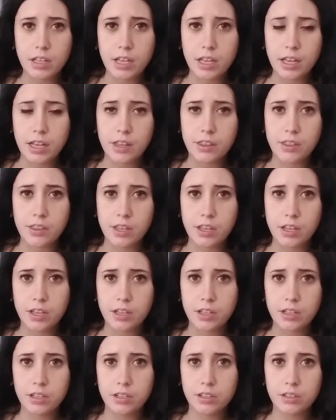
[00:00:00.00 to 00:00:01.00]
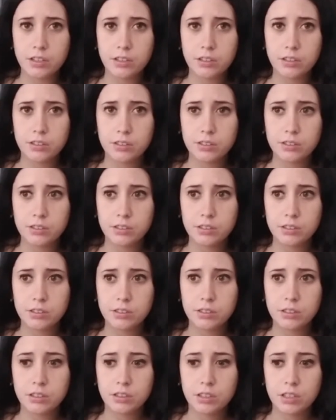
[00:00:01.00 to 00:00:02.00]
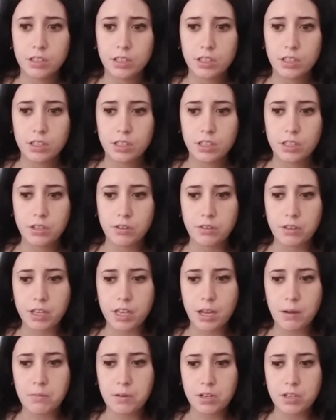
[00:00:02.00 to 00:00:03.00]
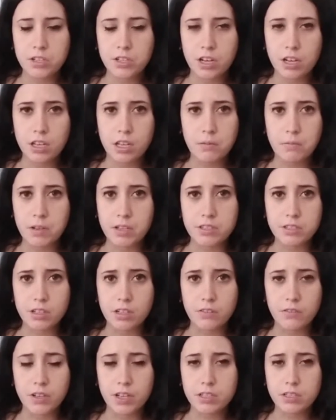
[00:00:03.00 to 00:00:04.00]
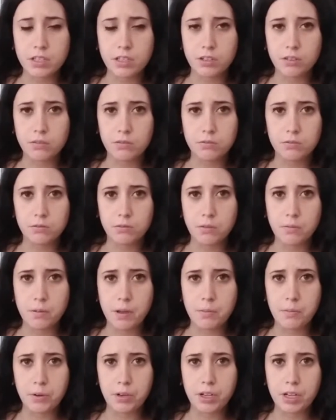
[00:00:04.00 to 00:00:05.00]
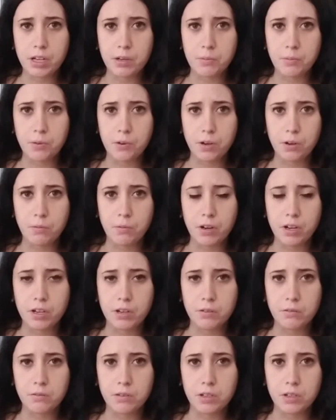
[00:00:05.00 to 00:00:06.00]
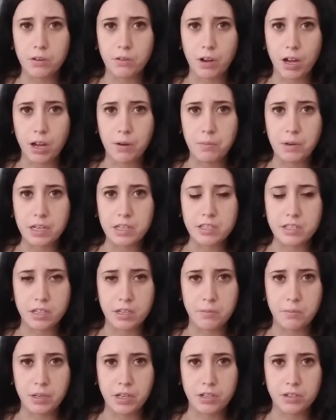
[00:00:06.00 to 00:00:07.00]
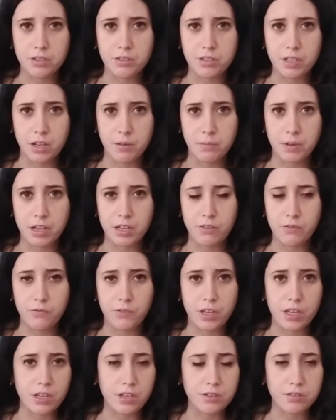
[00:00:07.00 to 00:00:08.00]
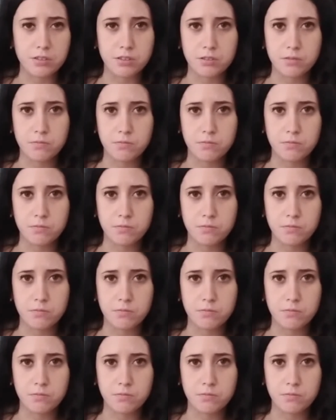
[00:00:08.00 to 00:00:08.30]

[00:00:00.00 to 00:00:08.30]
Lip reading: and then, you know, they kept on checking my cervix. I don't remember anymore how many centimeters, how many phase.